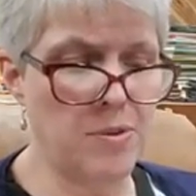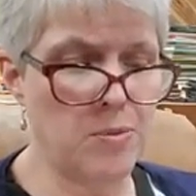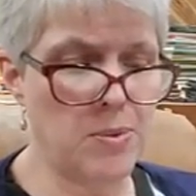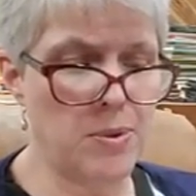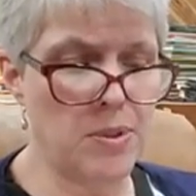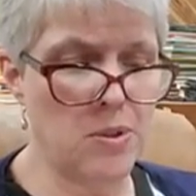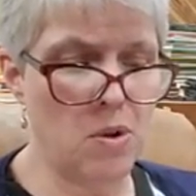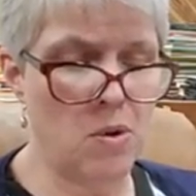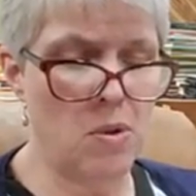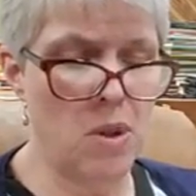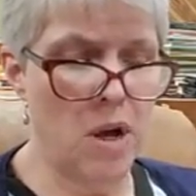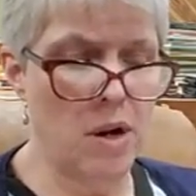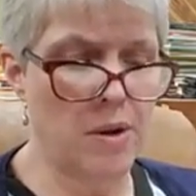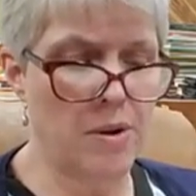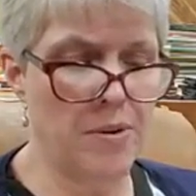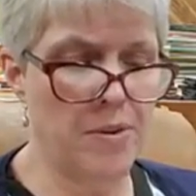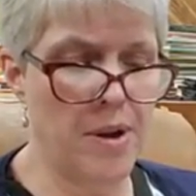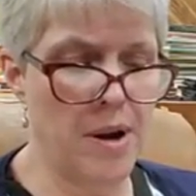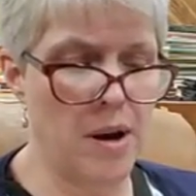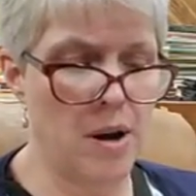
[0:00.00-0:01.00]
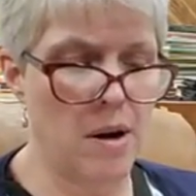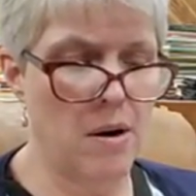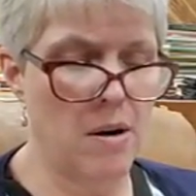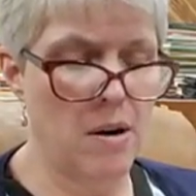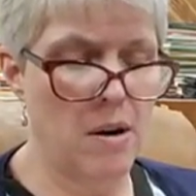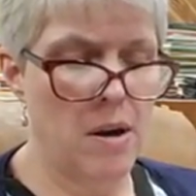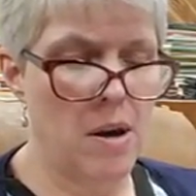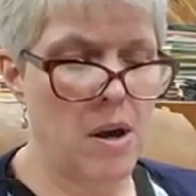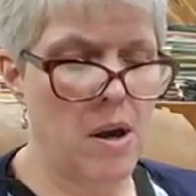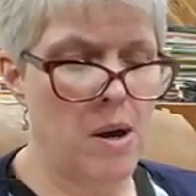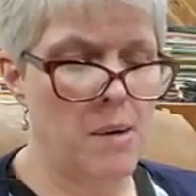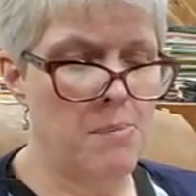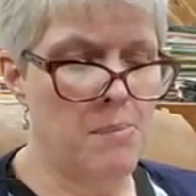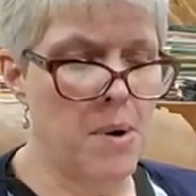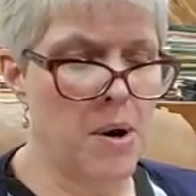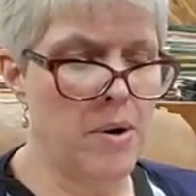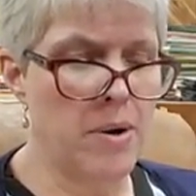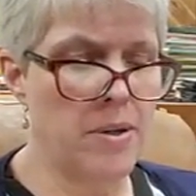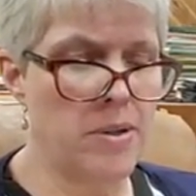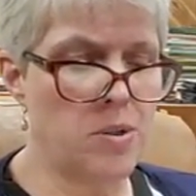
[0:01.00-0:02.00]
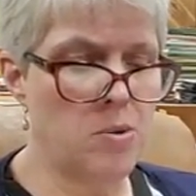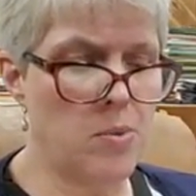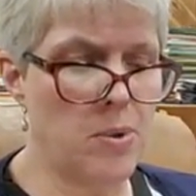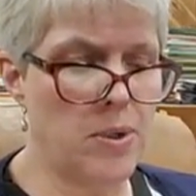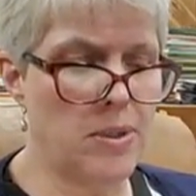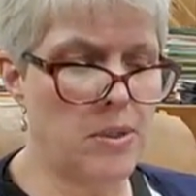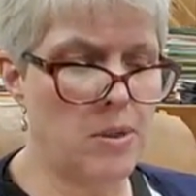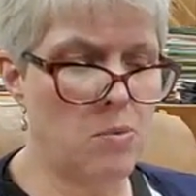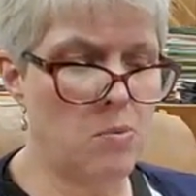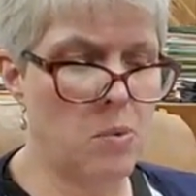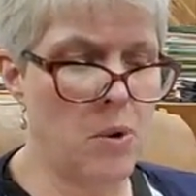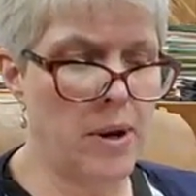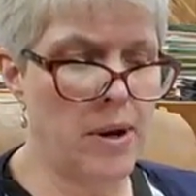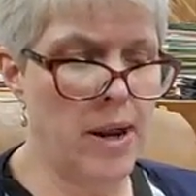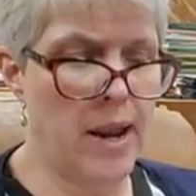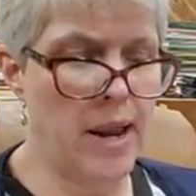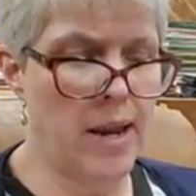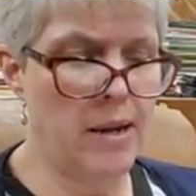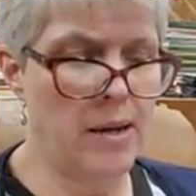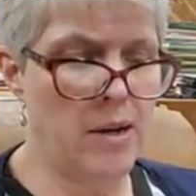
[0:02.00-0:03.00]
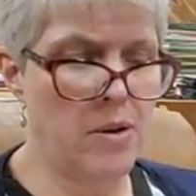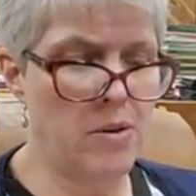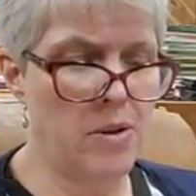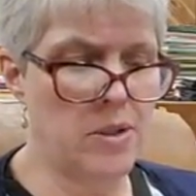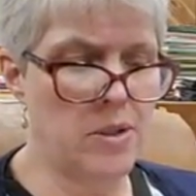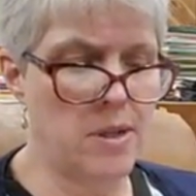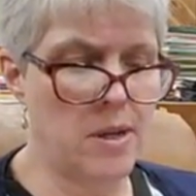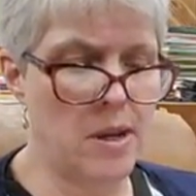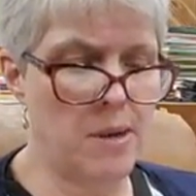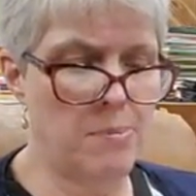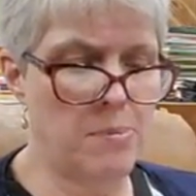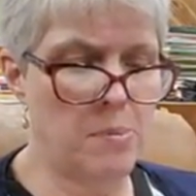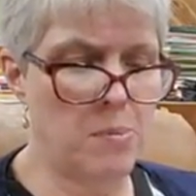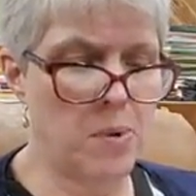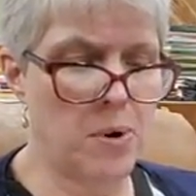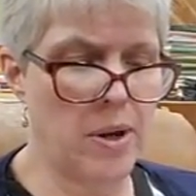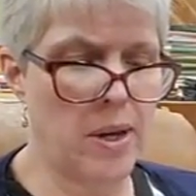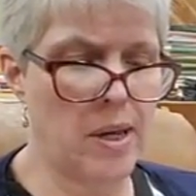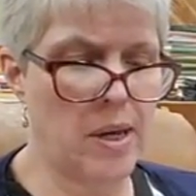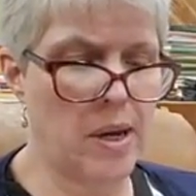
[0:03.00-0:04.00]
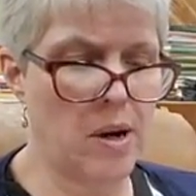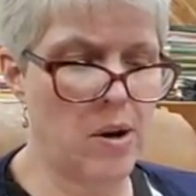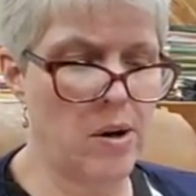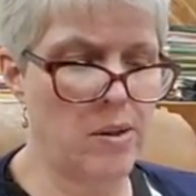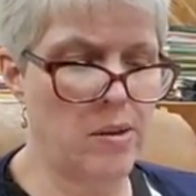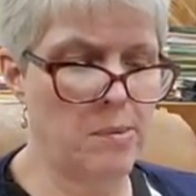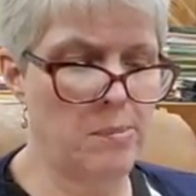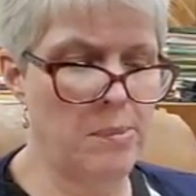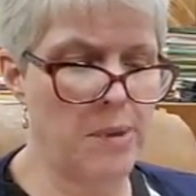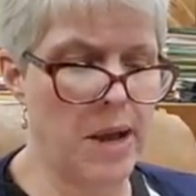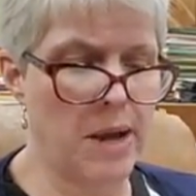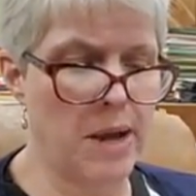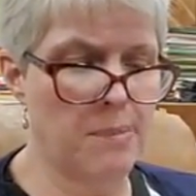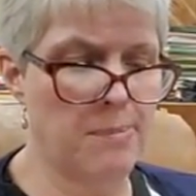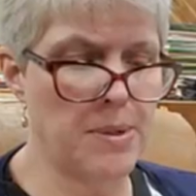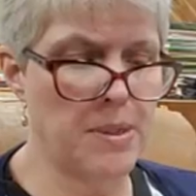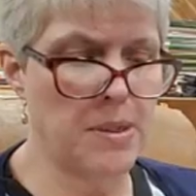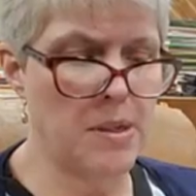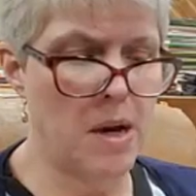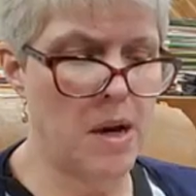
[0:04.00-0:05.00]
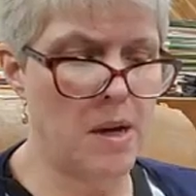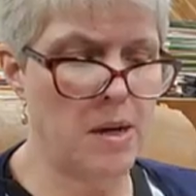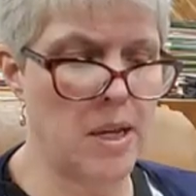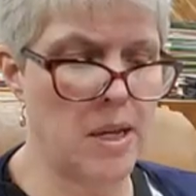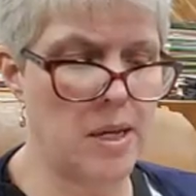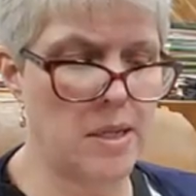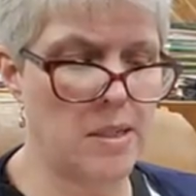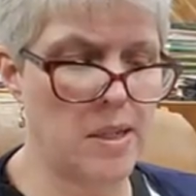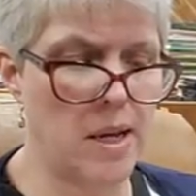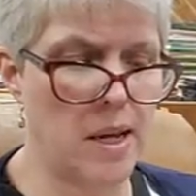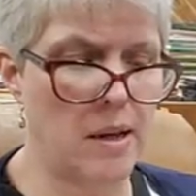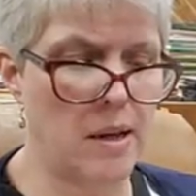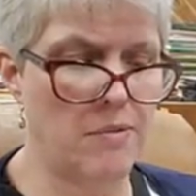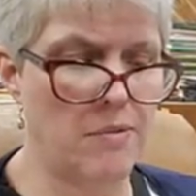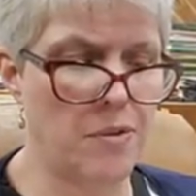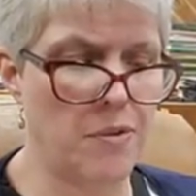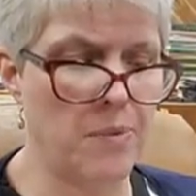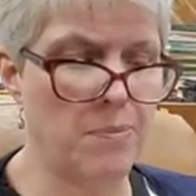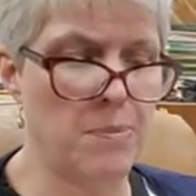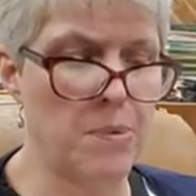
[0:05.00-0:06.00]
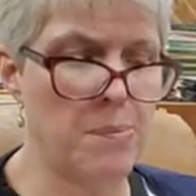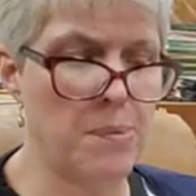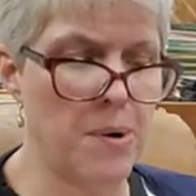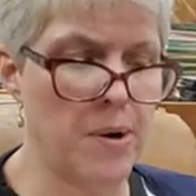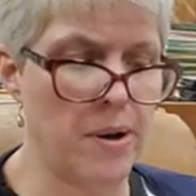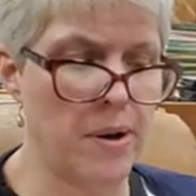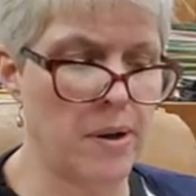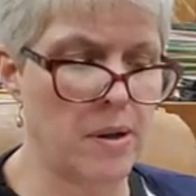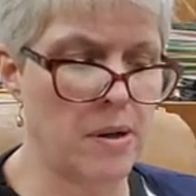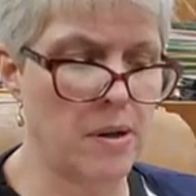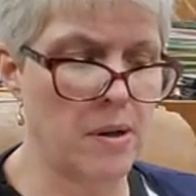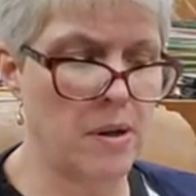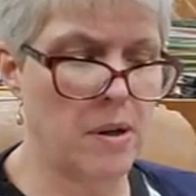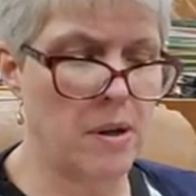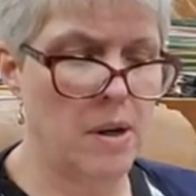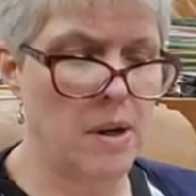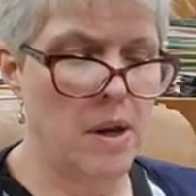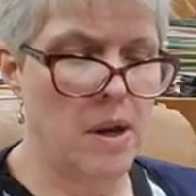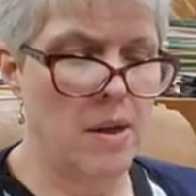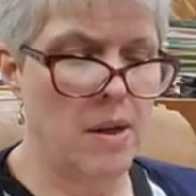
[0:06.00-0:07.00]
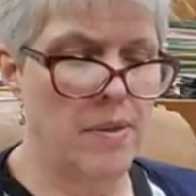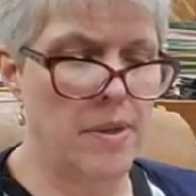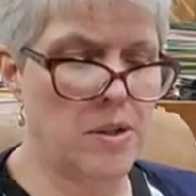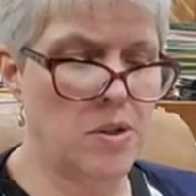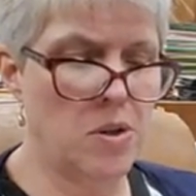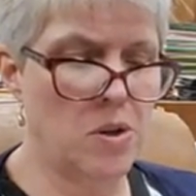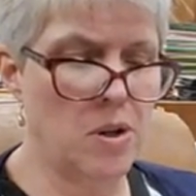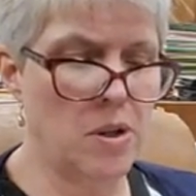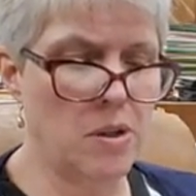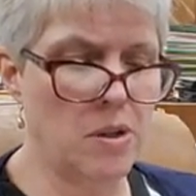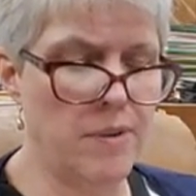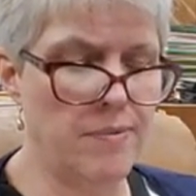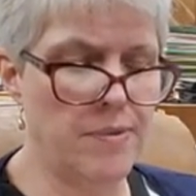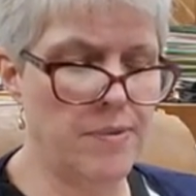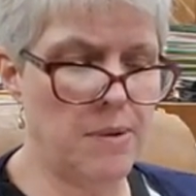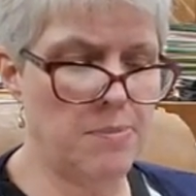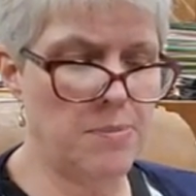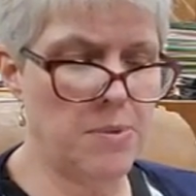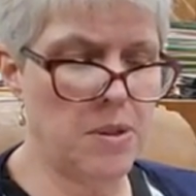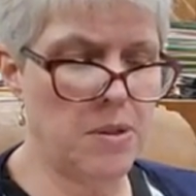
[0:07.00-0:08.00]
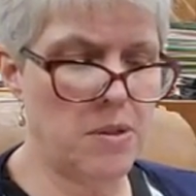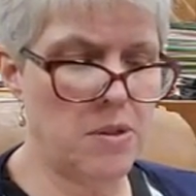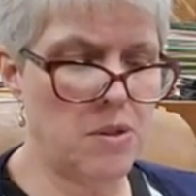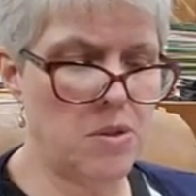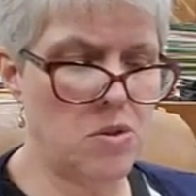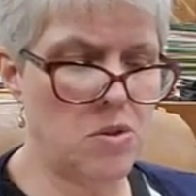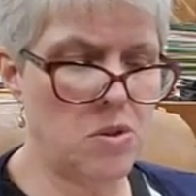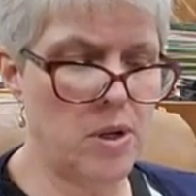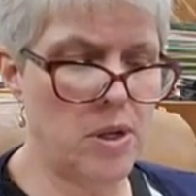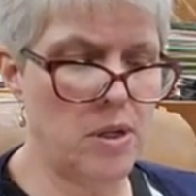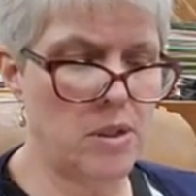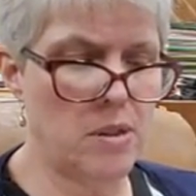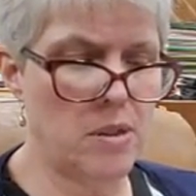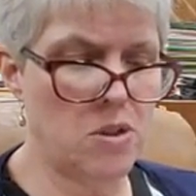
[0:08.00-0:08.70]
was no longer there. Marius rested one hand near his hip where he carried the black baton he had taken from the brig. They took a lift up to the street